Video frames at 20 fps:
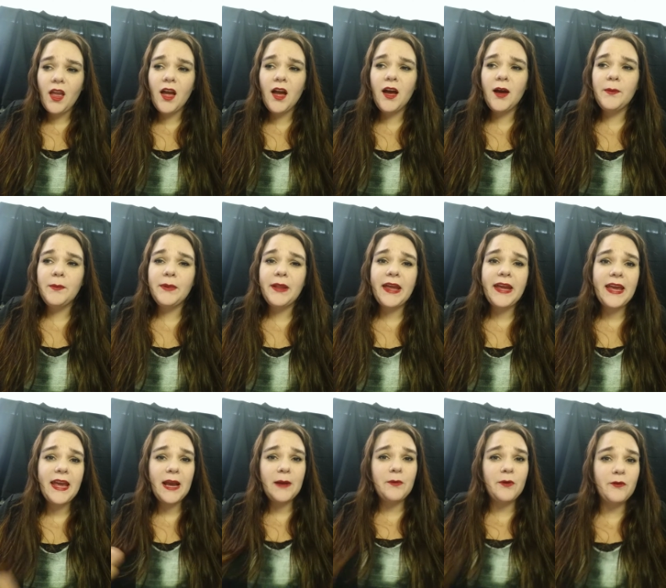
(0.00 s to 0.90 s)
Um,
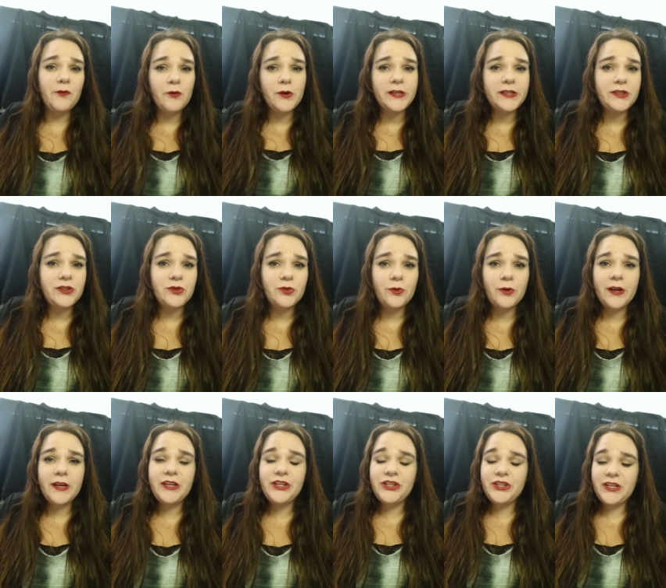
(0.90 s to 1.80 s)
like Amber Voigt's
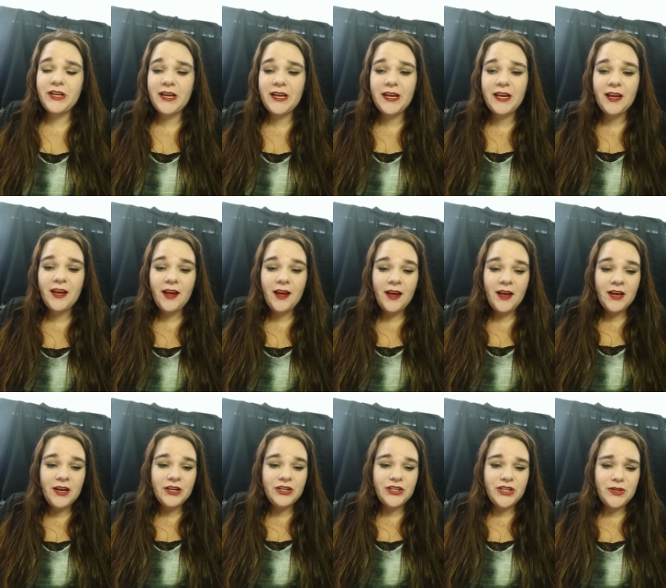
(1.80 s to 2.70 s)
story, she
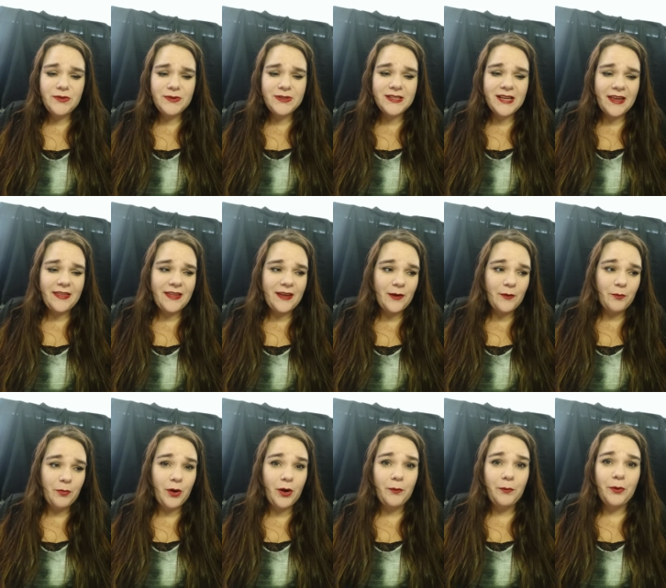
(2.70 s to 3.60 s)
she was, I
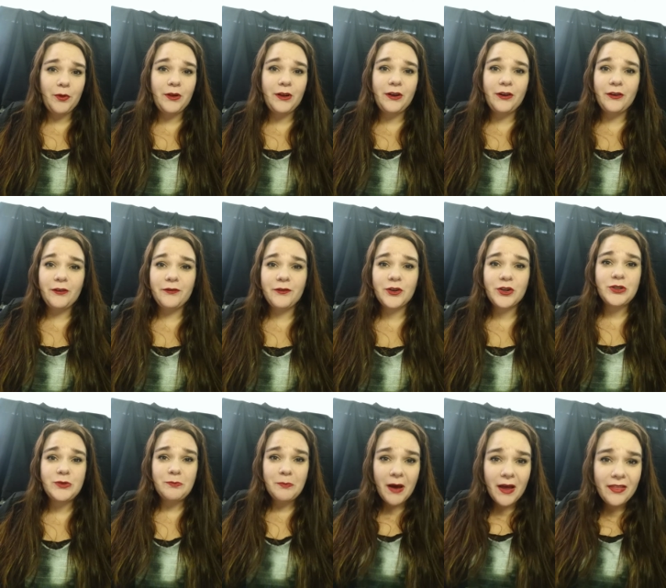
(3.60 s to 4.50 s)
think, purple in her
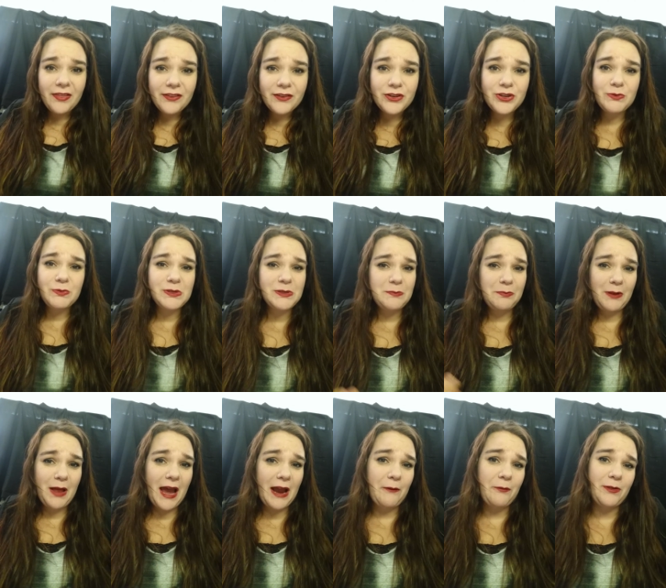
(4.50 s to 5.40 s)
first month. She was
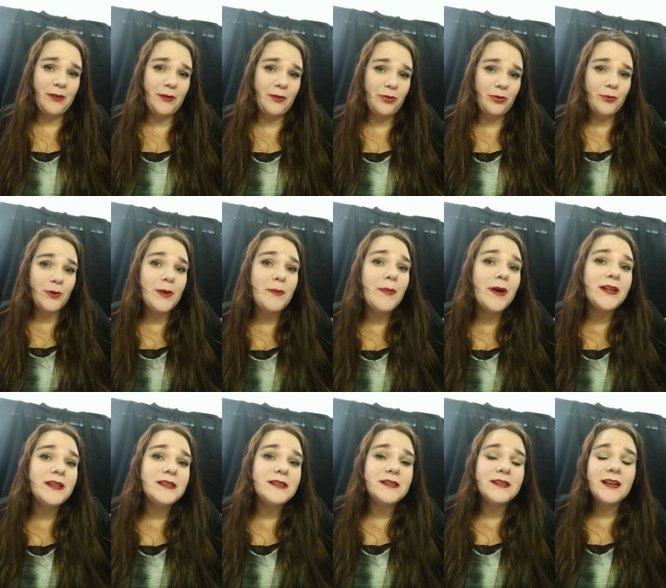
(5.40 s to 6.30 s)
black within three
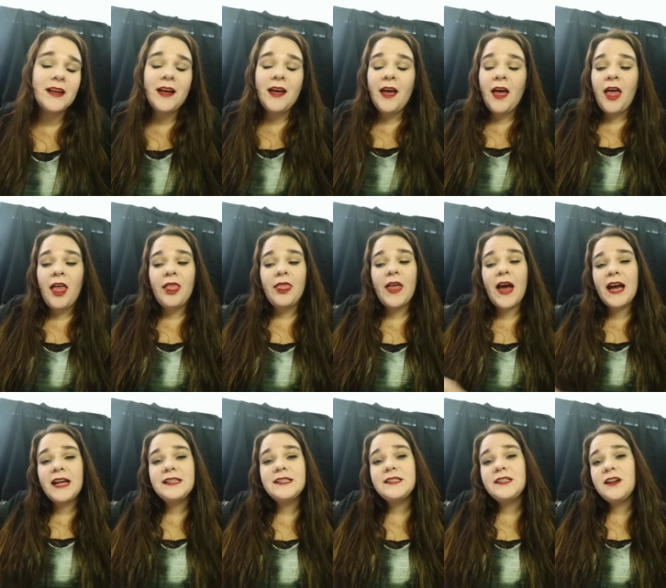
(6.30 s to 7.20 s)
months.
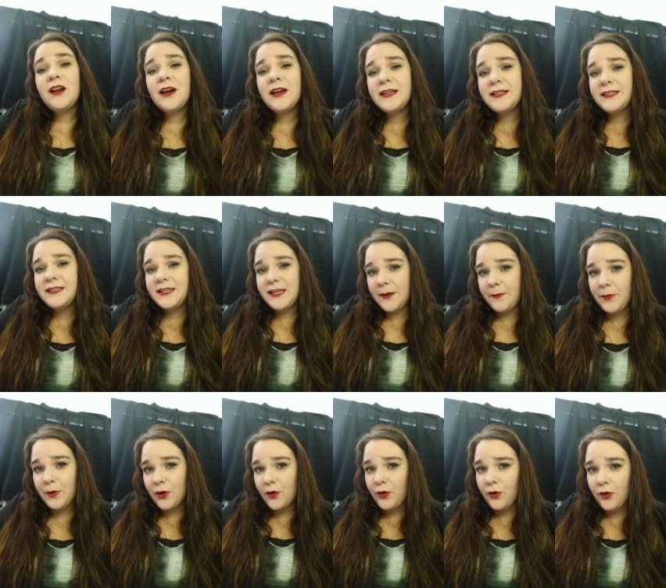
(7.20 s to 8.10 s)
That's not
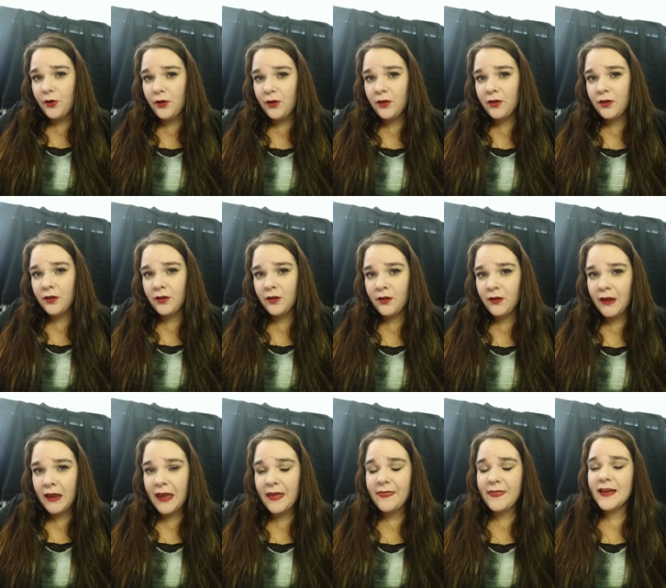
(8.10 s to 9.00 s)
typical,
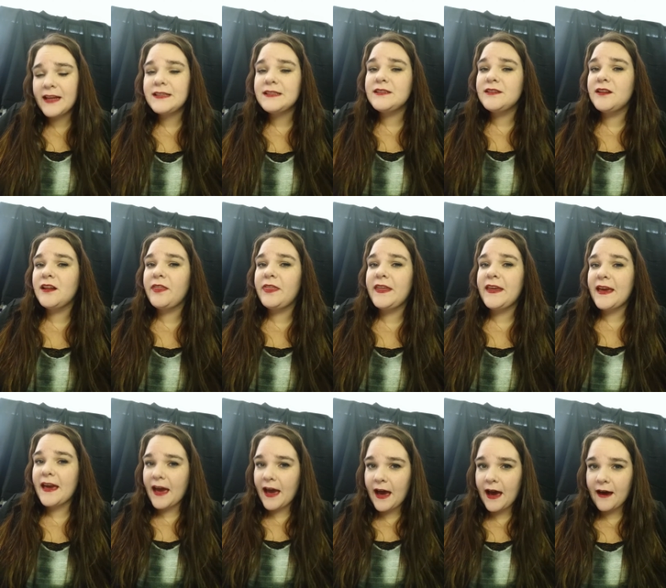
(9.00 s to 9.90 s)
and that's not
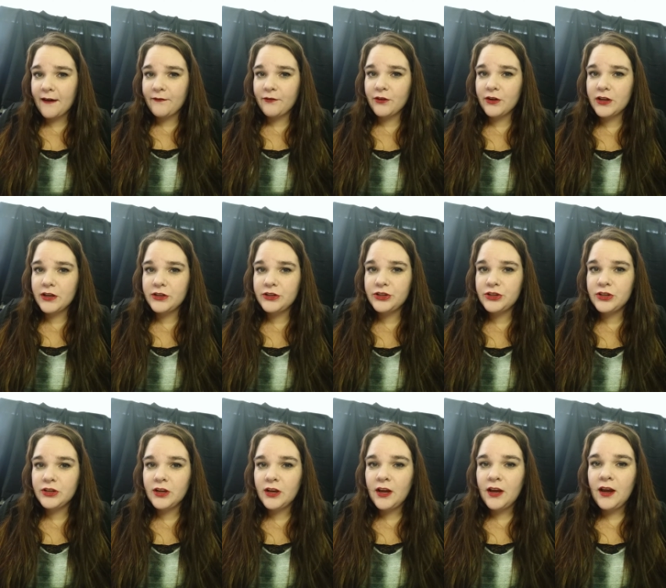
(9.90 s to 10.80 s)
the
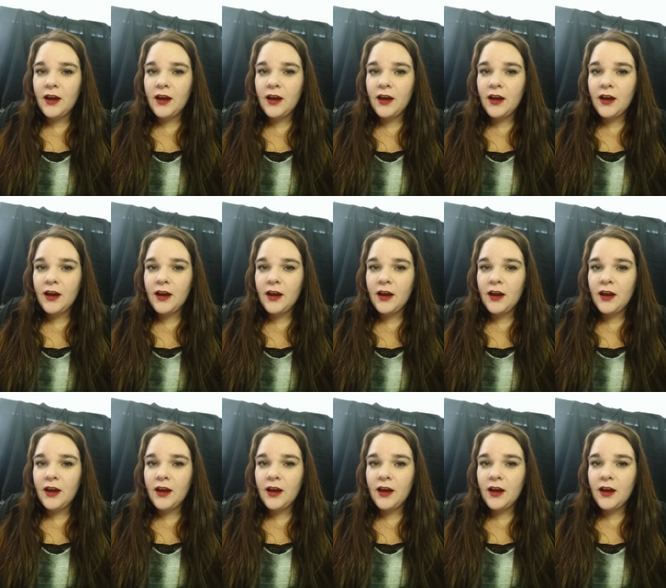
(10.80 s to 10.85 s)
average.